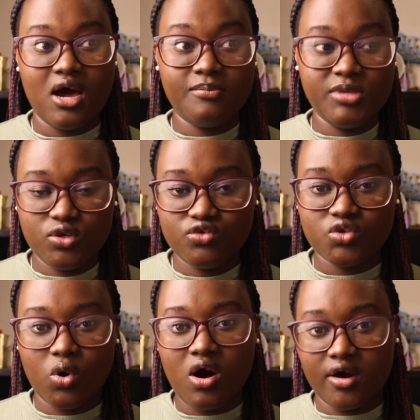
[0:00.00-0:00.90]
abuse
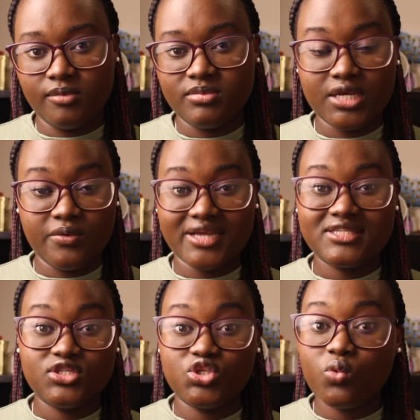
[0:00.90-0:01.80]
or harm
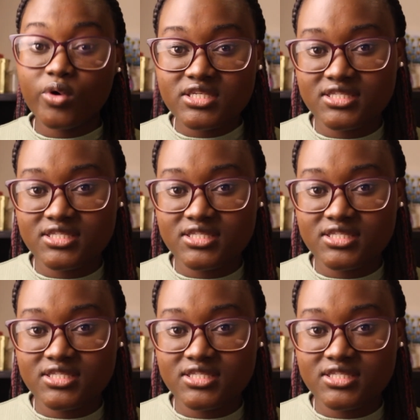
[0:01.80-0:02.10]
directed towards